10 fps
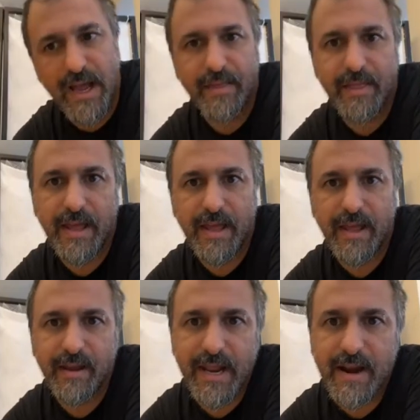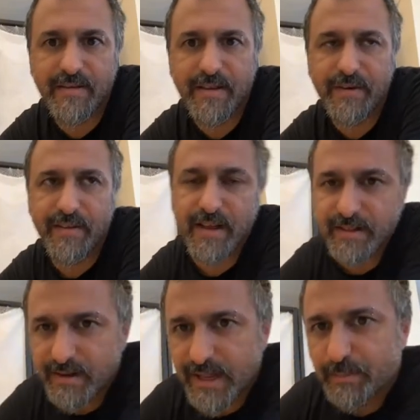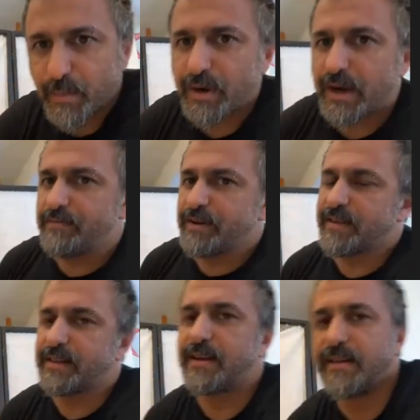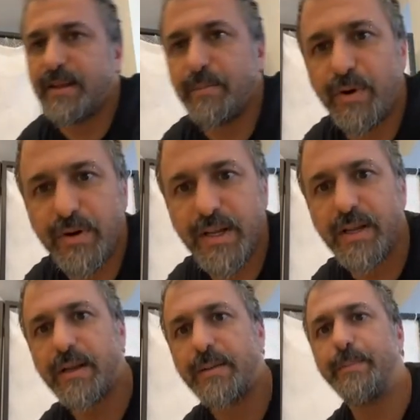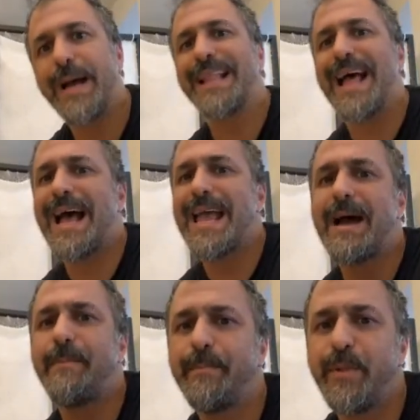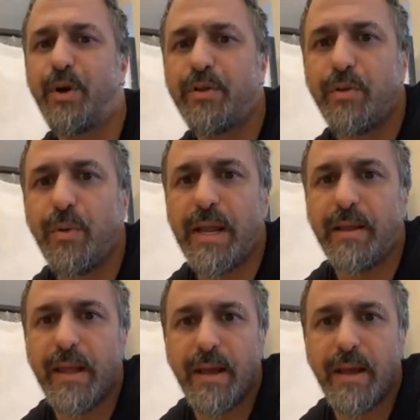They rehearse every Saturday morning, but I am not doing